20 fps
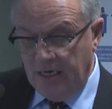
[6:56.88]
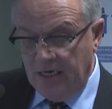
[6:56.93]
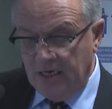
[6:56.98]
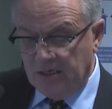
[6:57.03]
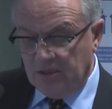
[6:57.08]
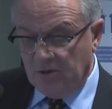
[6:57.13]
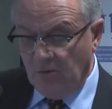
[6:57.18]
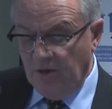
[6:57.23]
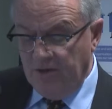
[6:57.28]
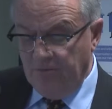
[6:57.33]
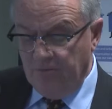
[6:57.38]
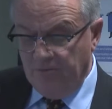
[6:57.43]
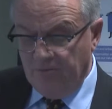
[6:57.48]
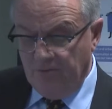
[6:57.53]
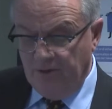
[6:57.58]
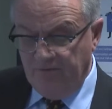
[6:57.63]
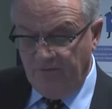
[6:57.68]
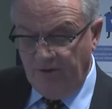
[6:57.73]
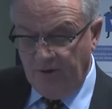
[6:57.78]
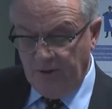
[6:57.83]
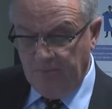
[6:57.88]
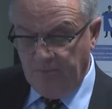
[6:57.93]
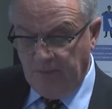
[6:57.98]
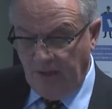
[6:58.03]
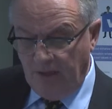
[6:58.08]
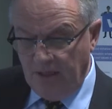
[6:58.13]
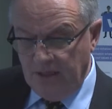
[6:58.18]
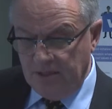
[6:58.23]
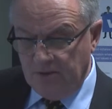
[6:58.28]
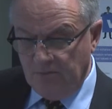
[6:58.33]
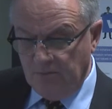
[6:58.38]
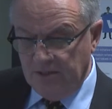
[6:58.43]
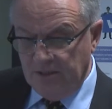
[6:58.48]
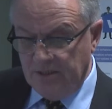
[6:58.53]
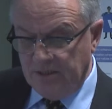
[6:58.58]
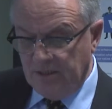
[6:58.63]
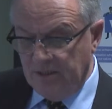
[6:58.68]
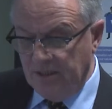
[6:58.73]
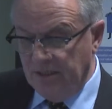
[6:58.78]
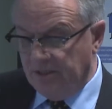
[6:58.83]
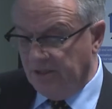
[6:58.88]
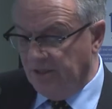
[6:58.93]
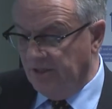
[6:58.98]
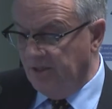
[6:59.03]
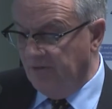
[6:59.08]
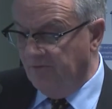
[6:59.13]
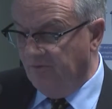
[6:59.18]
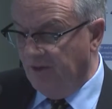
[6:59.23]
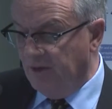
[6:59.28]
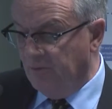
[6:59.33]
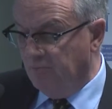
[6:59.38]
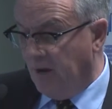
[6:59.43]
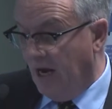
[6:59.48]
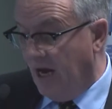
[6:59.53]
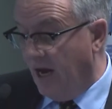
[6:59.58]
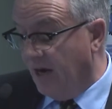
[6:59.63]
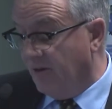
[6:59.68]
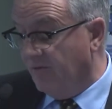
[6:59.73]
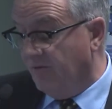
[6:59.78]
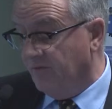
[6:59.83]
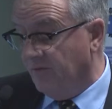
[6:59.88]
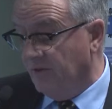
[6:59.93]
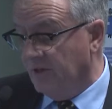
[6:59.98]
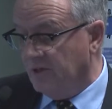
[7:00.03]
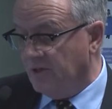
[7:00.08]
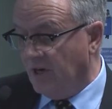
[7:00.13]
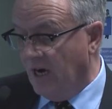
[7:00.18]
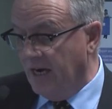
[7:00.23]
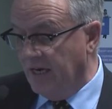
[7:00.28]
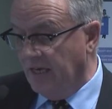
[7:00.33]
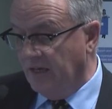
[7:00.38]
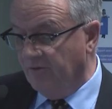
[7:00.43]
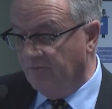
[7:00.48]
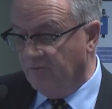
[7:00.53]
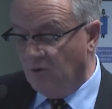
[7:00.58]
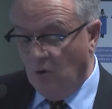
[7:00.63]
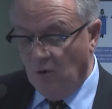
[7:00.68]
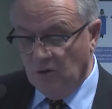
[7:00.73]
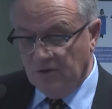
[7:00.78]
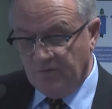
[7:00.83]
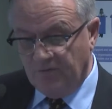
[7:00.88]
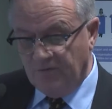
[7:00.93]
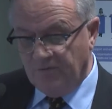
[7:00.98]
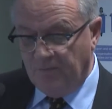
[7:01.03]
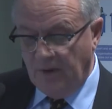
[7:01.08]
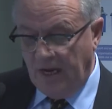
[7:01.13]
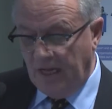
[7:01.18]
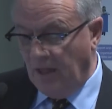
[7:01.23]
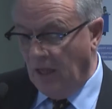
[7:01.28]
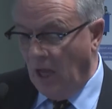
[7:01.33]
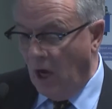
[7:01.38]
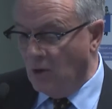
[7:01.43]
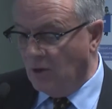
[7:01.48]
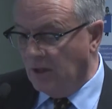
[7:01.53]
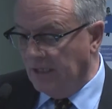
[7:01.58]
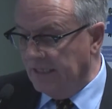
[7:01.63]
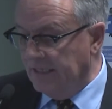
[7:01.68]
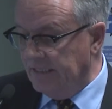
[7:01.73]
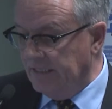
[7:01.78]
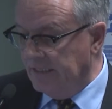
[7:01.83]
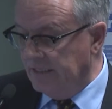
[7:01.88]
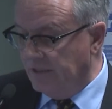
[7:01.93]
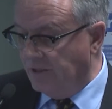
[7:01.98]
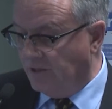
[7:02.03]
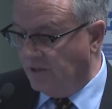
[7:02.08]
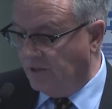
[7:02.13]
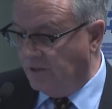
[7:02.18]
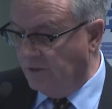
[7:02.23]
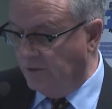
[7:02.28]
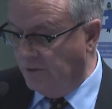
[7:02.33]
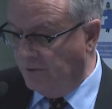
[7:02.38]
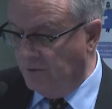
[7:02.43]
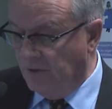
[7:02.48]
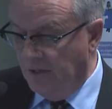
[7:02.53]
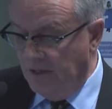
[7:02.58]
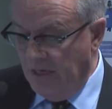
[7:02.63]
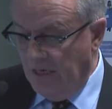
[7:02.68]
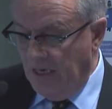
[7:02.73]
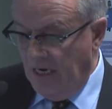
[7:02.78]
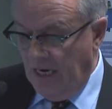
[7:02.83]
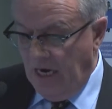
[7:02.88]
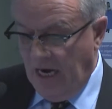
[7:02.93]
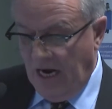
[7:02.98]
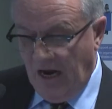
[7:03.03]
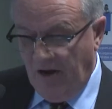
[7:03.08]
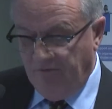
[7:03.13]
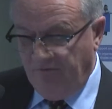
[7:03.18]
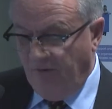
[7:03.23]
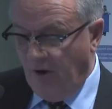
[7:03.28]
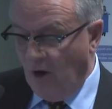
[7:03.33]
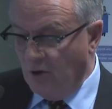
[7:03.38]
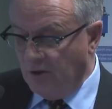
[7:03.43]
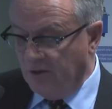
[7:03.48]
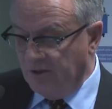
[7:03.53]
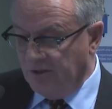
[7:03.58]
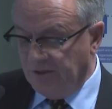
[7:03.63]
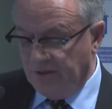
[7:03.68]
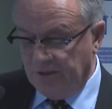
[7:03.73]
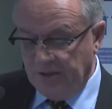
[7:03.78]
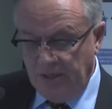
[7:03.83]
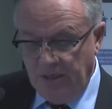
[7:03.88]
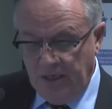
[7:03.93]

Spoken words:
So we're very pleased with this initiative, and part of the training, of course, locally is to focus